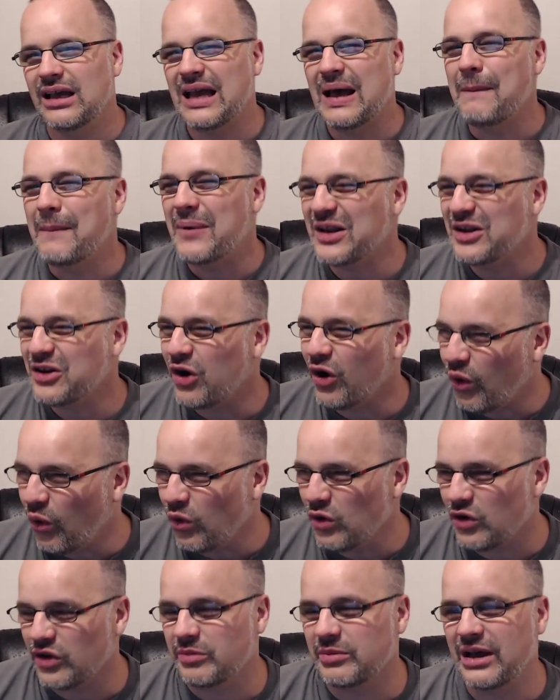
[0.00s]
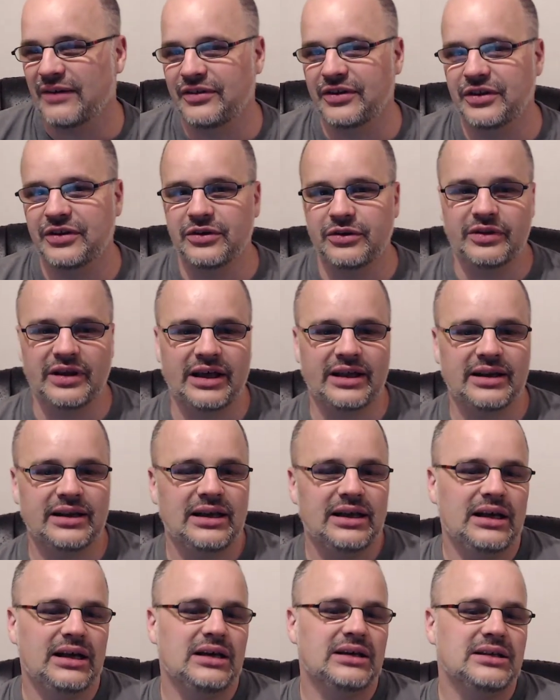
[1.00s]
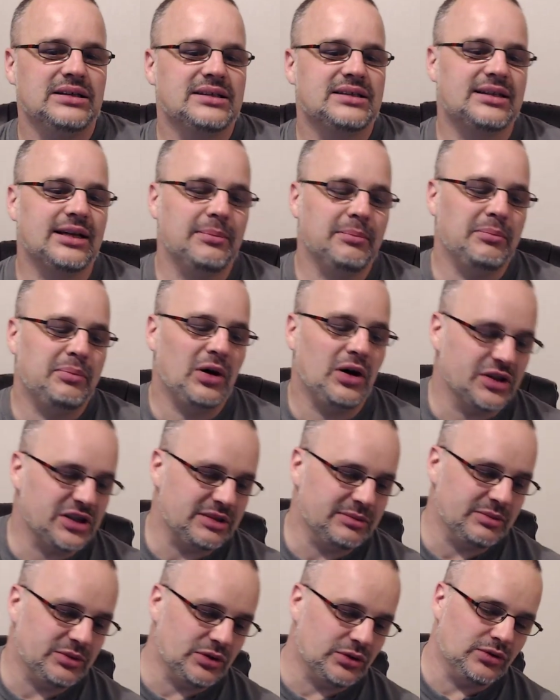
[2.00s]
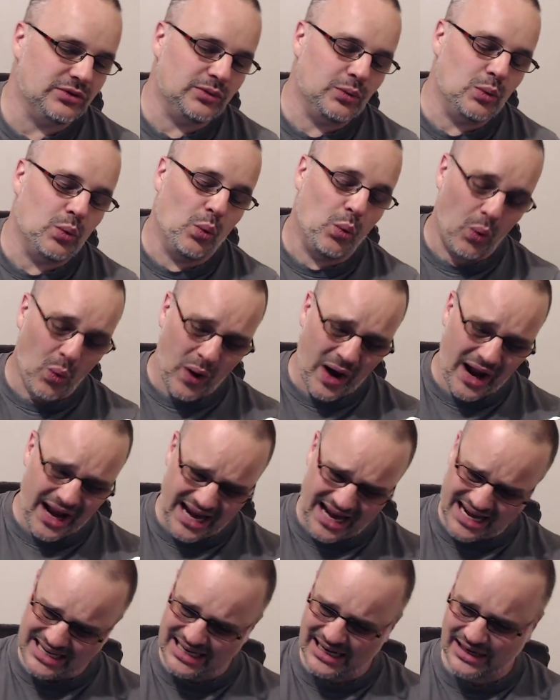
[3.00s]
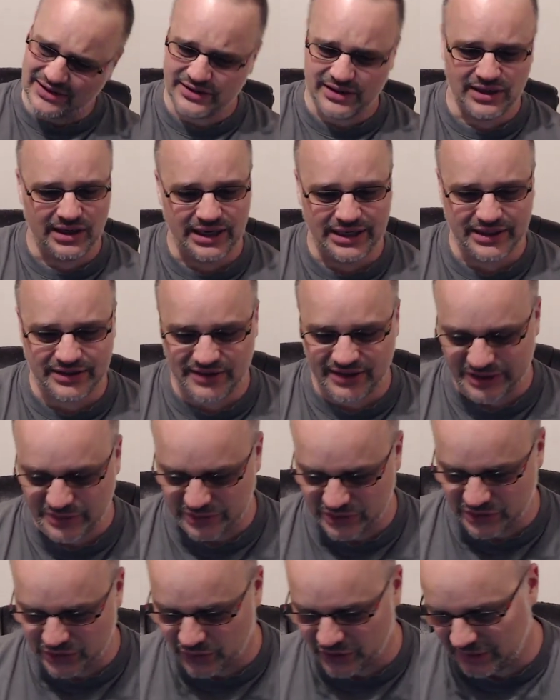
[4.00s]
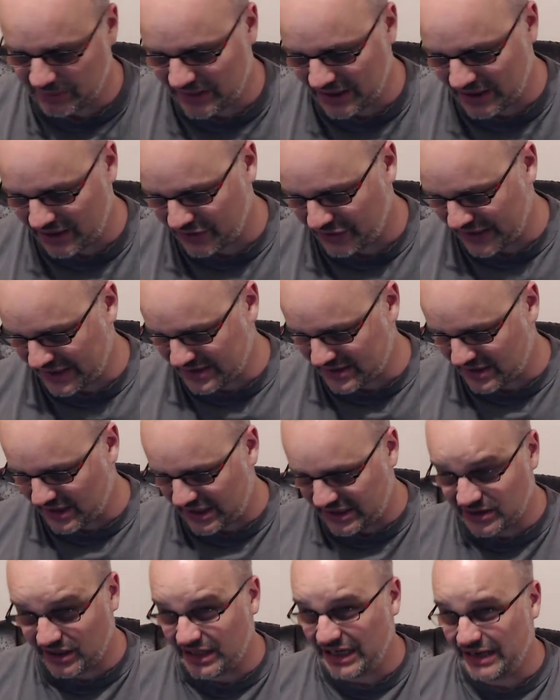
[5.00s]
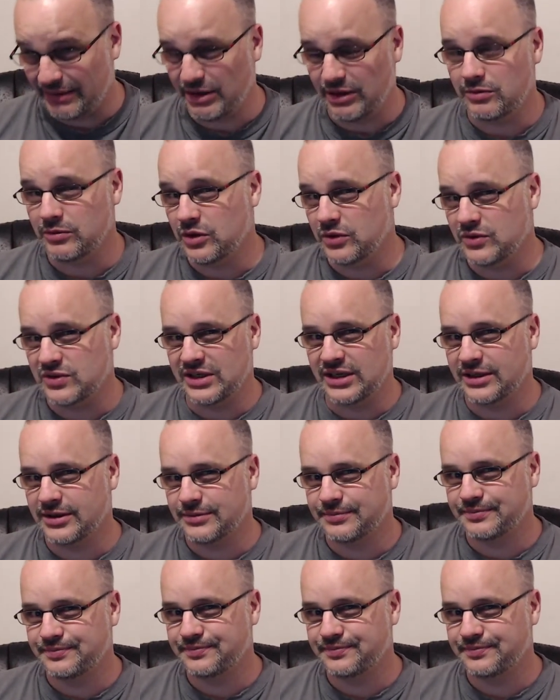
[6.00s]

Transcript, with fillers: But not all of them have to do that. Some possible way down the line things we're talking about are things like dynamic music.